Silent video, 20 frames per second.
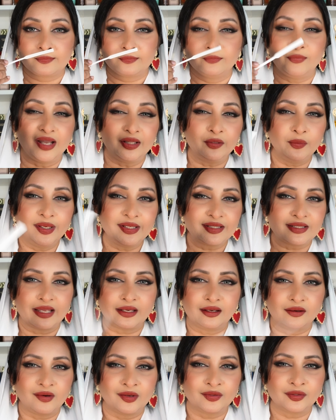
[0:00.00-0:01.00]
By the way, it's
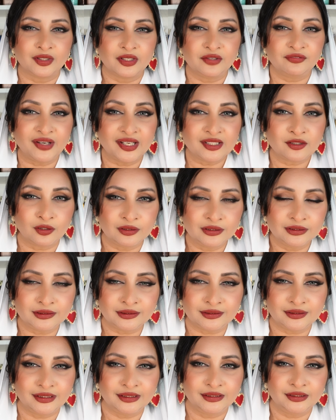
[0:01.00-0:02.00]
like around
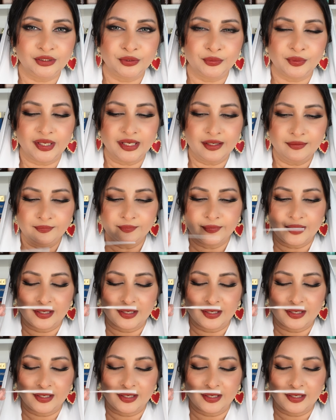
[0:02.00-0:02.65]
$35 in UAE.